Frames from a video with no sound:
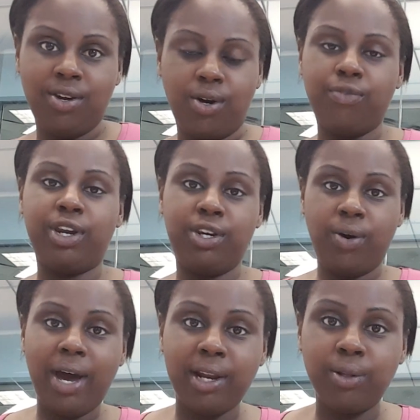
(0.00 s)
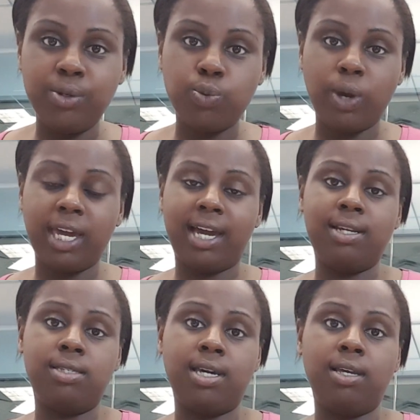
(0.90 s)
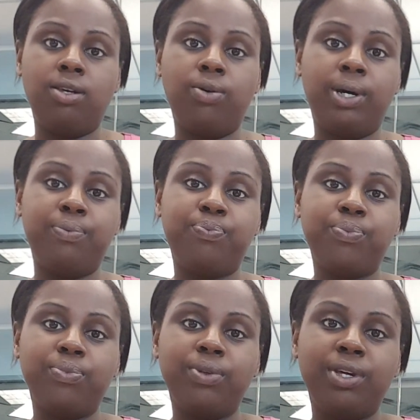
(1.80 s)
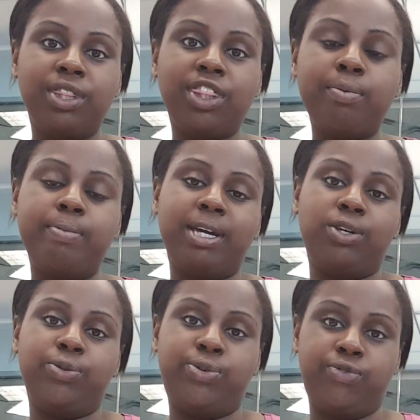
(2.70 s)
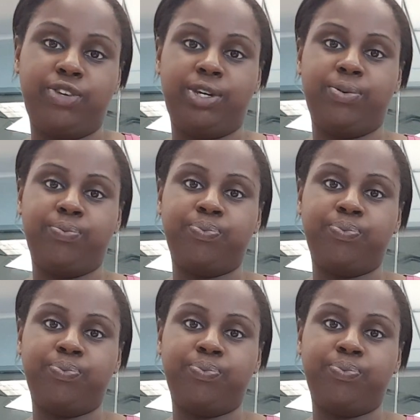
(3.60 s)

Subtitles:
already know how to lose weight, I decided, what? Let me make a YouTube video.